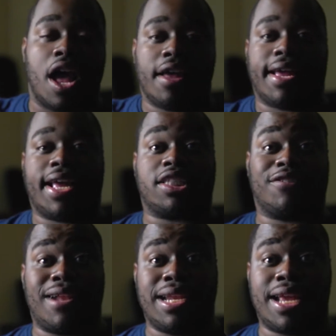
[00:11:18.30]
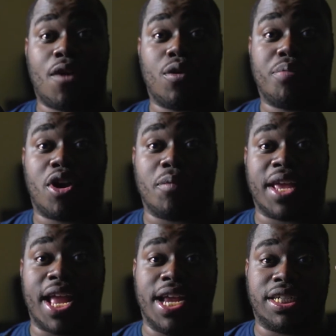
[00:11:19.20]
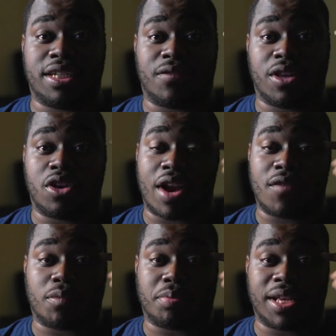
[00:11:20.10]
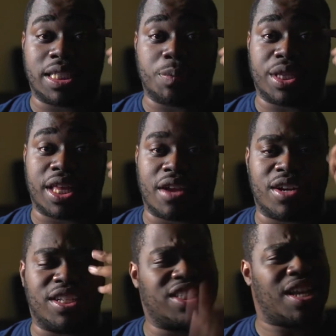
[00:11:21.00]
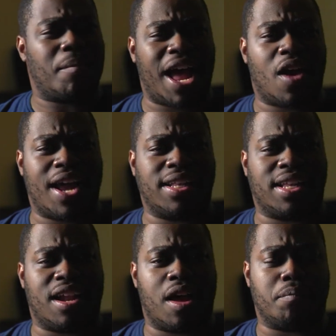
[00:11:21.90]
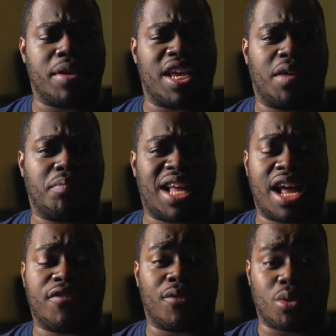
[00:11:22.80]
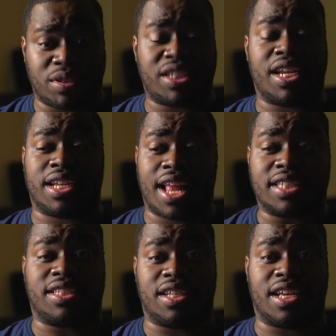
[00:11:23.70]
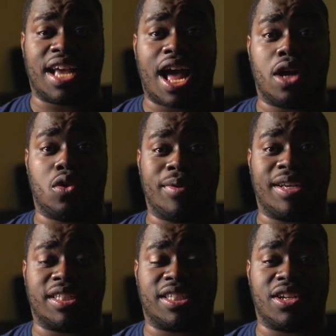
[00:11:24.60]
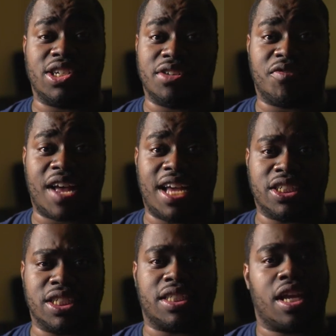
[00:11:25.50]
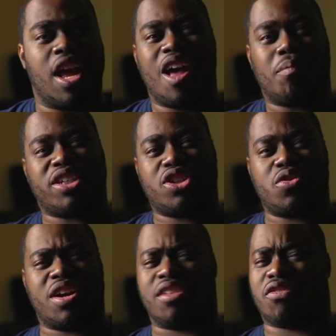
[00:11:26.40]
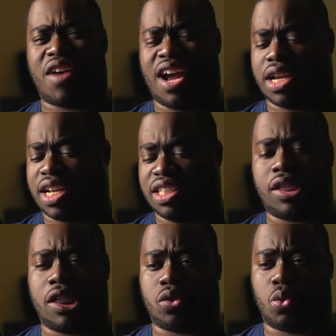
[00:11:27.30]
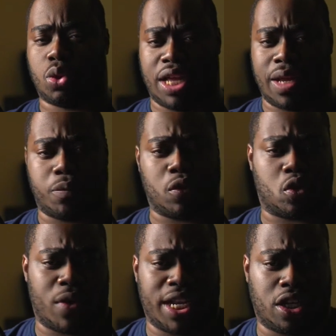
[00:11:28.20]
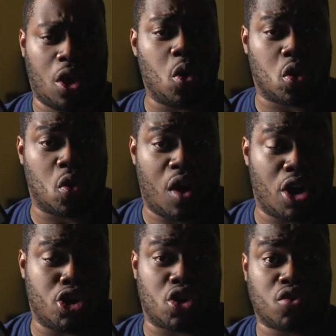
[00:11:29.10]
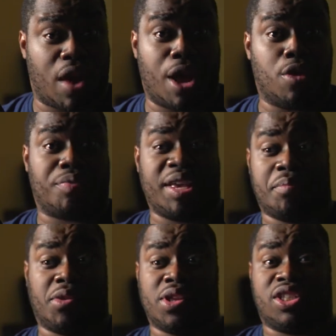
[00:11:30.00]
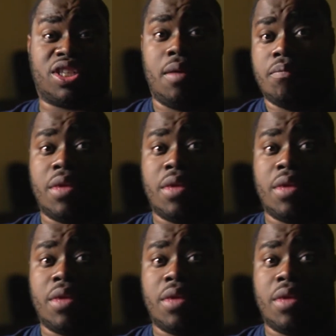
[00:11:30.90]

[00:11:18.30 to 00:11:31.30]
It's funny how a permeation of the Great Replacement Theory somehow ended up being a platform sitting next to the guy who we considered a fascist. But you couldn't find a consensual link between local underground people and some